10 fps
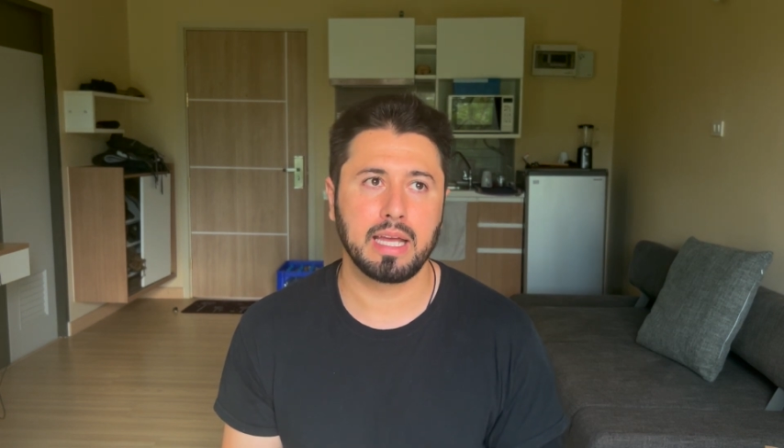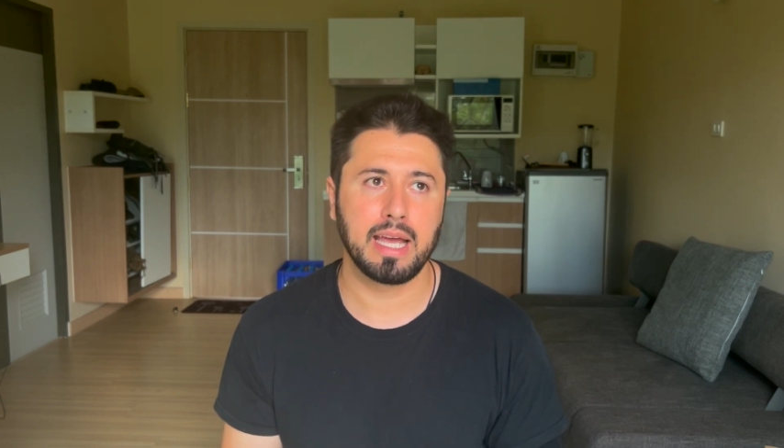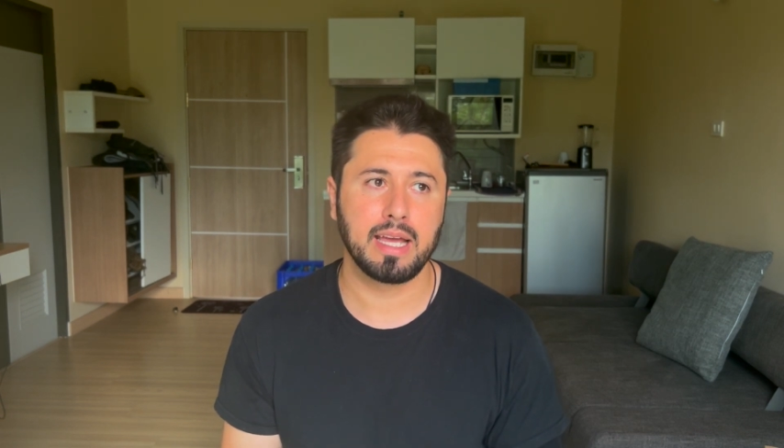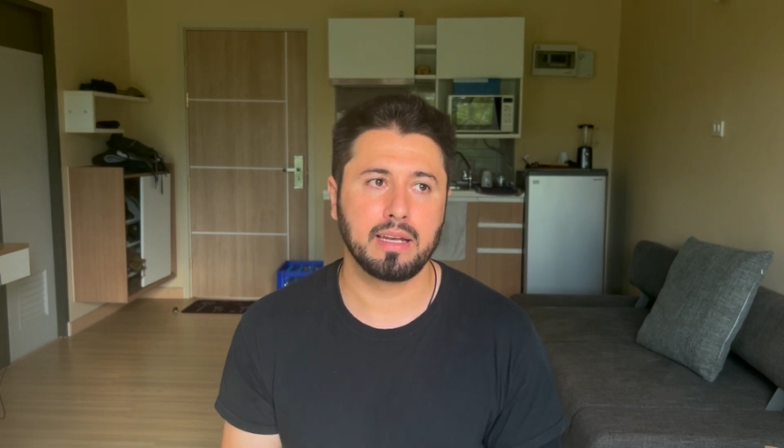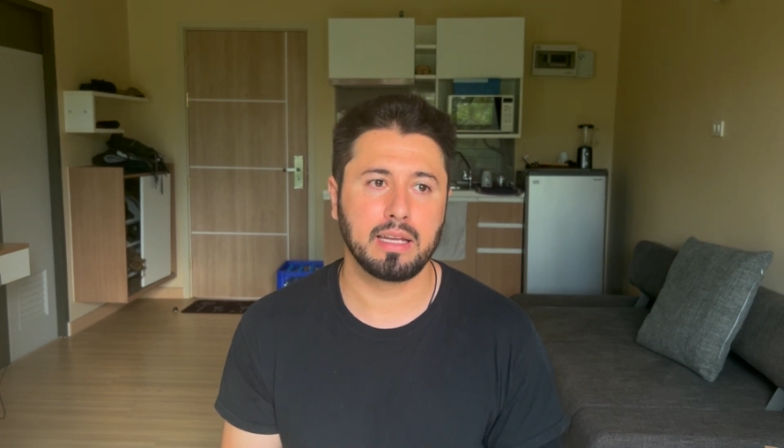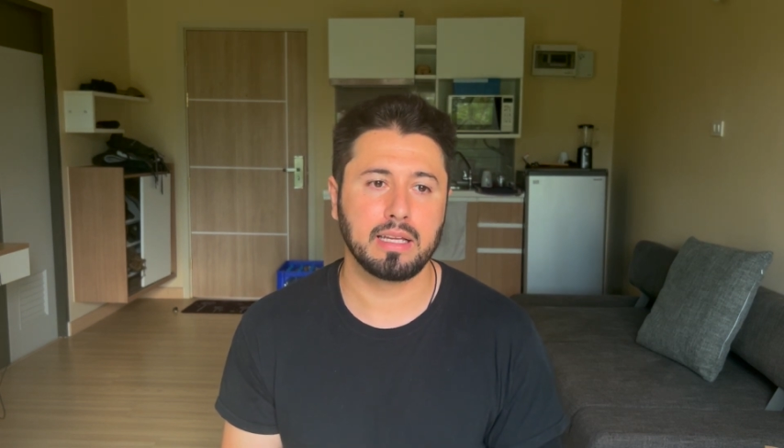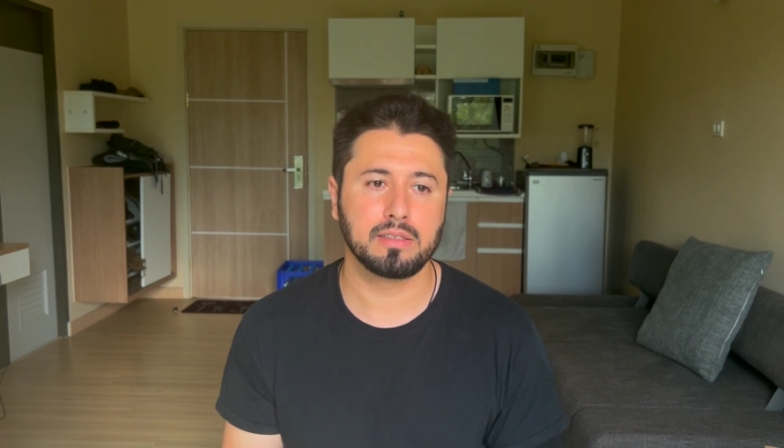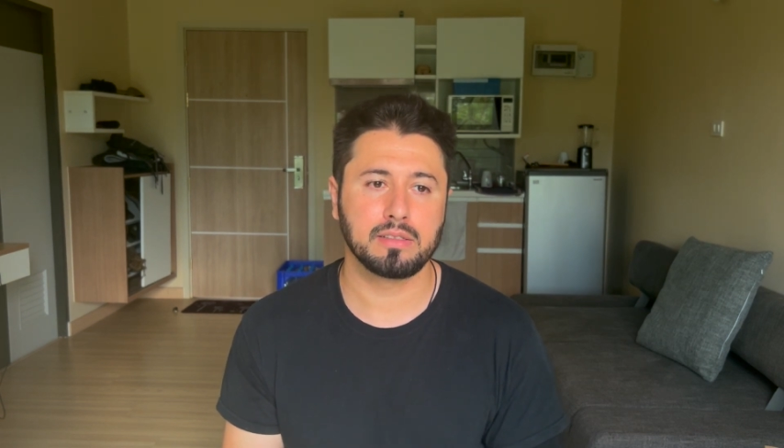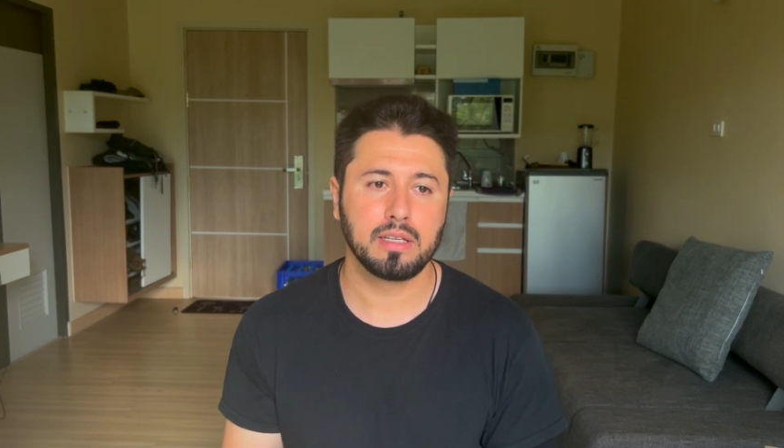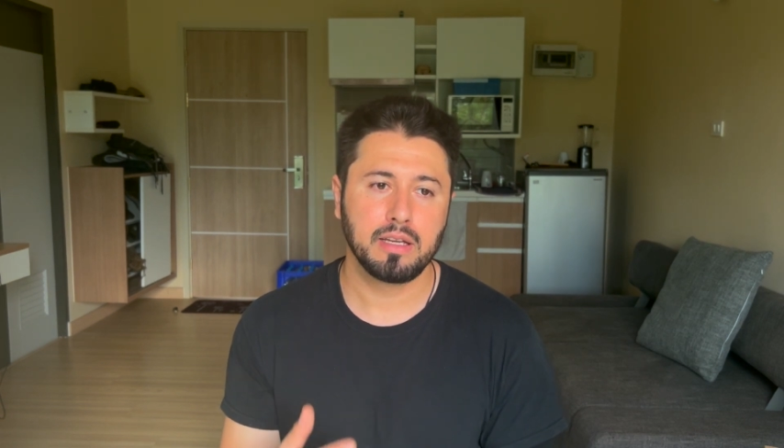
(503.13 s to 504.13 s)
and
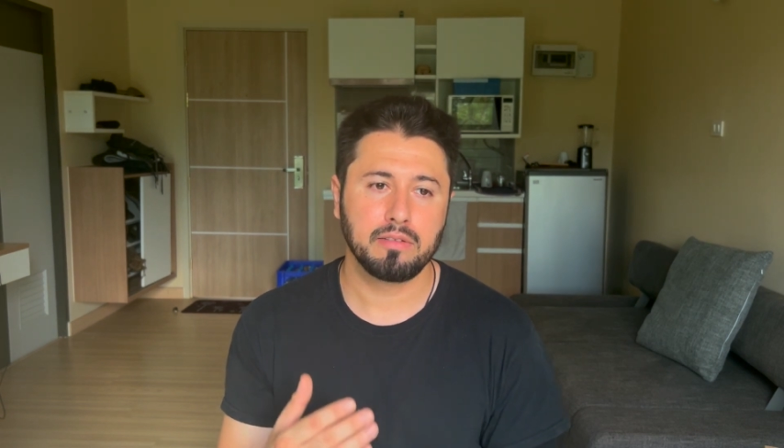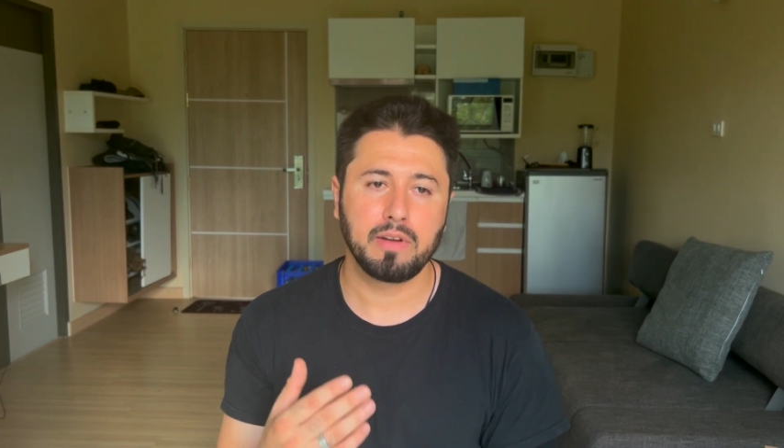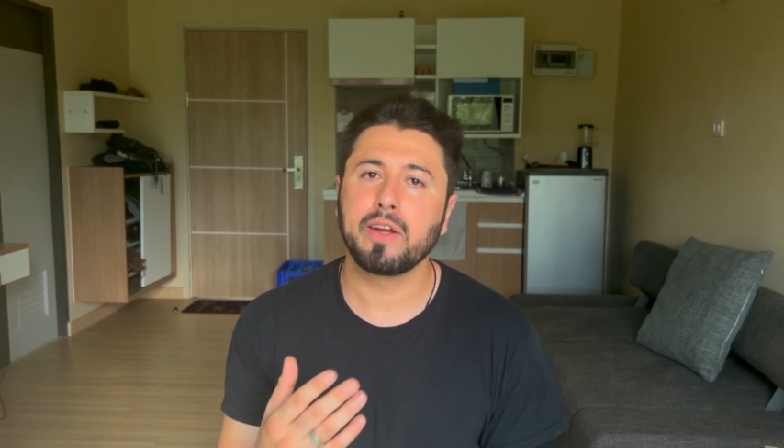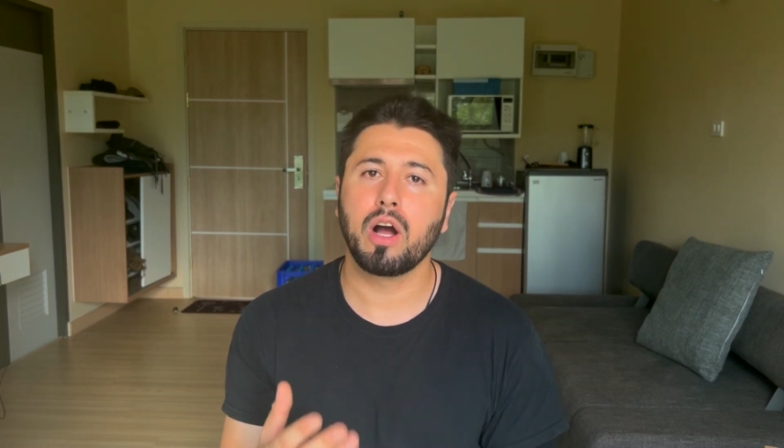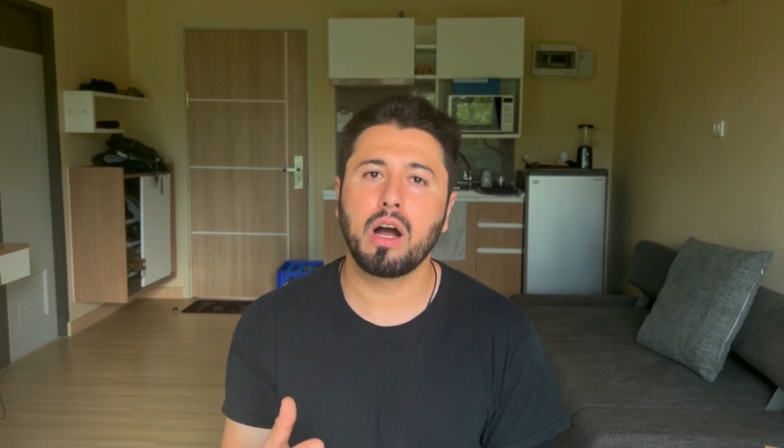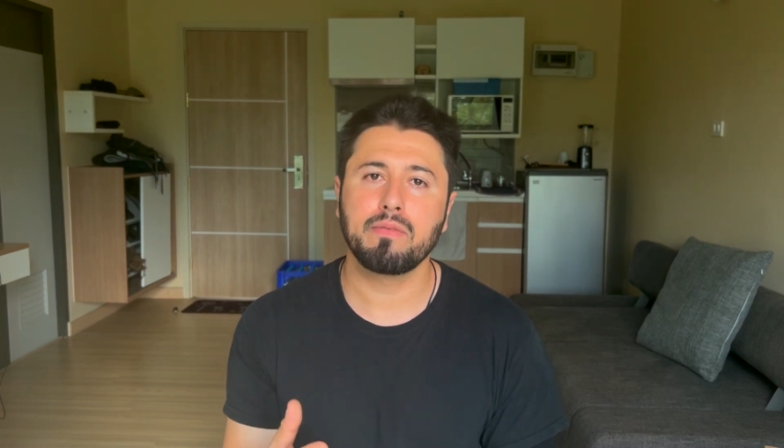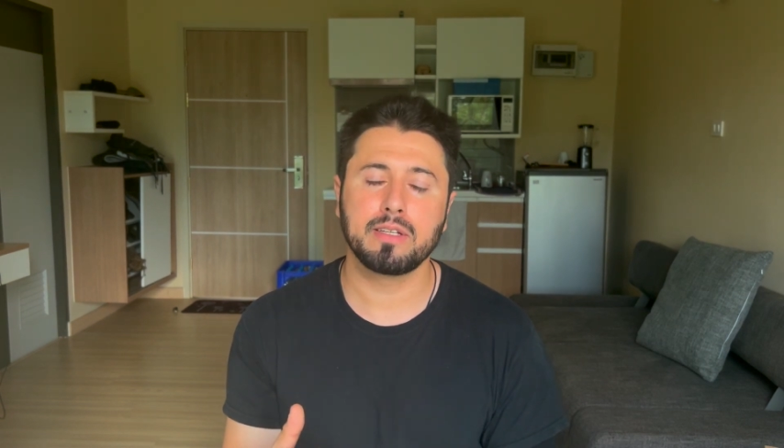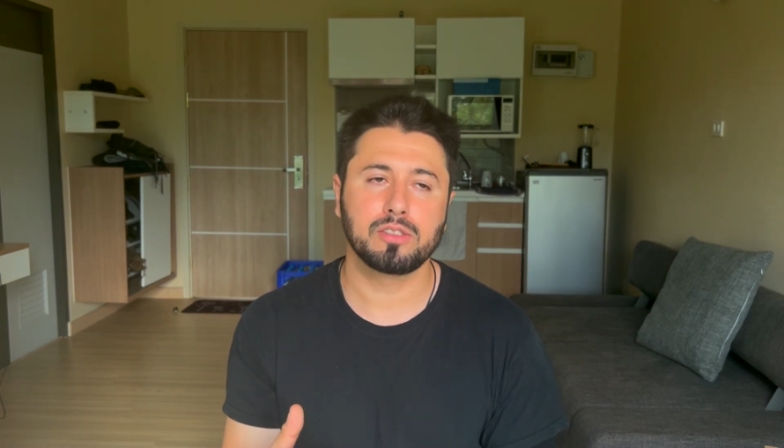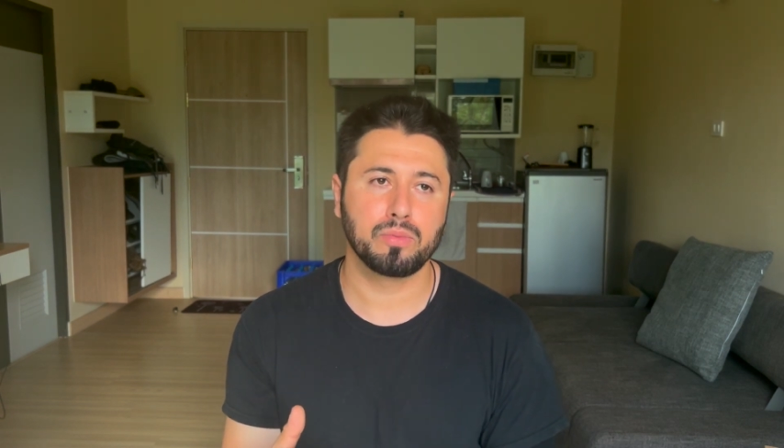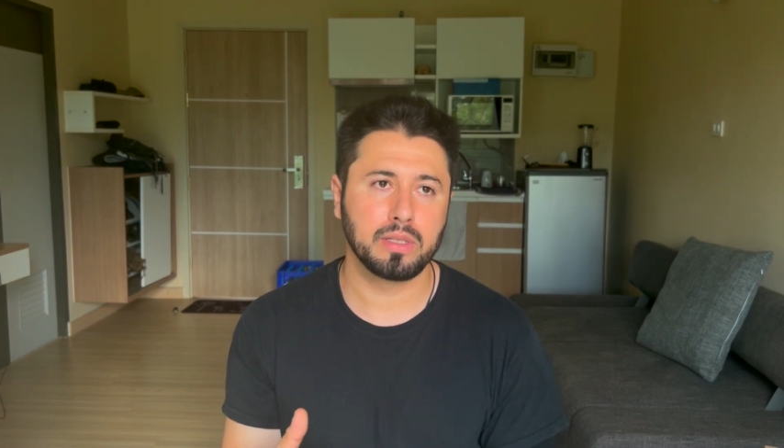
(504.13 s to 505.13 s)
it's very
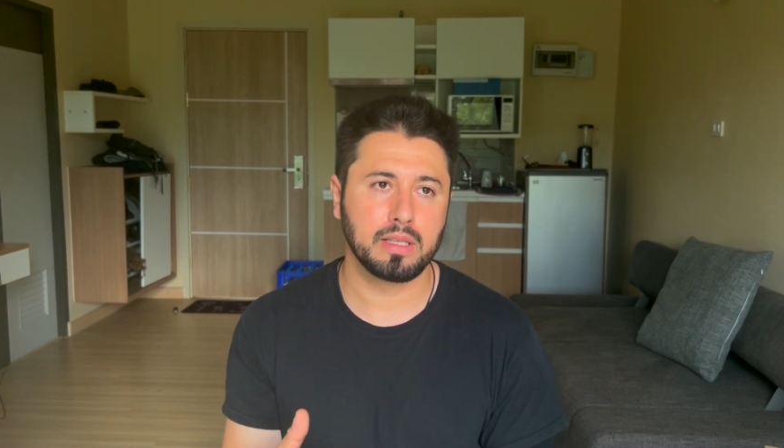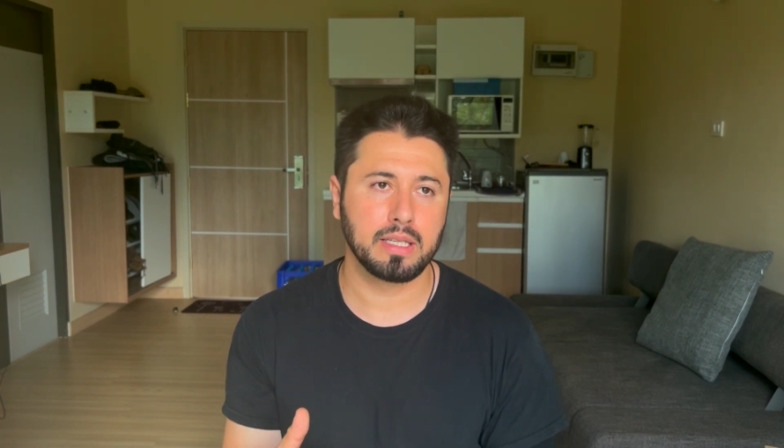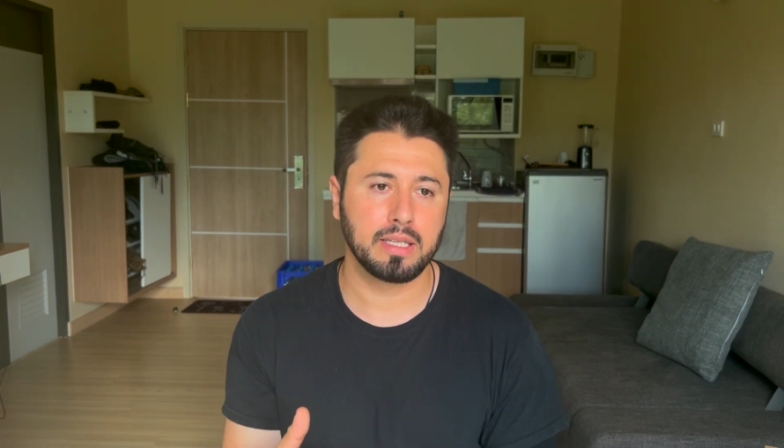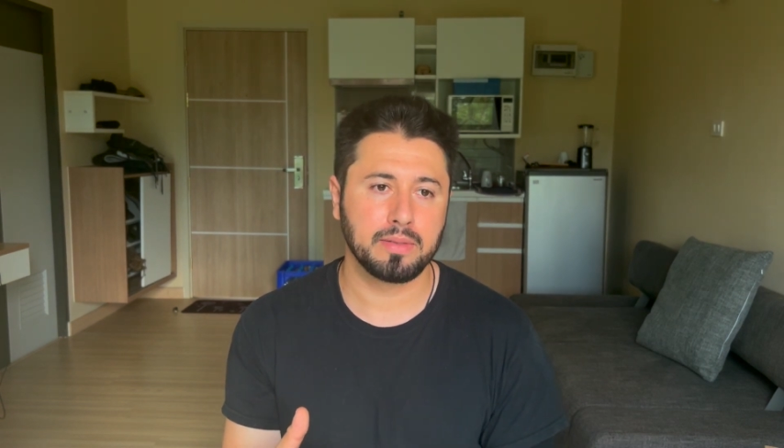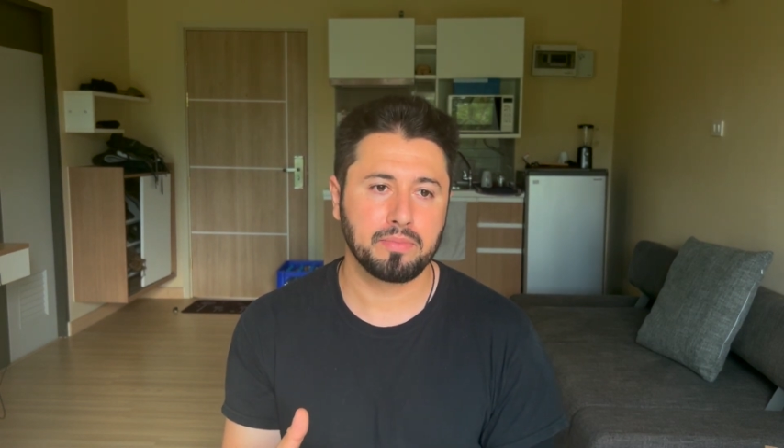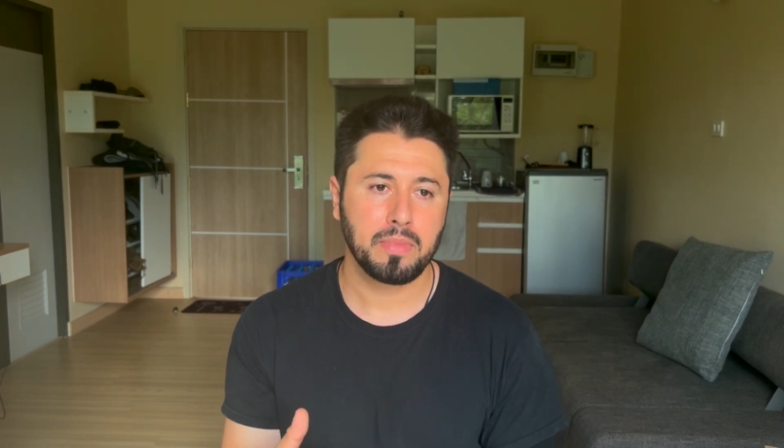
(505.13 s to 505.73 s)
obvious with the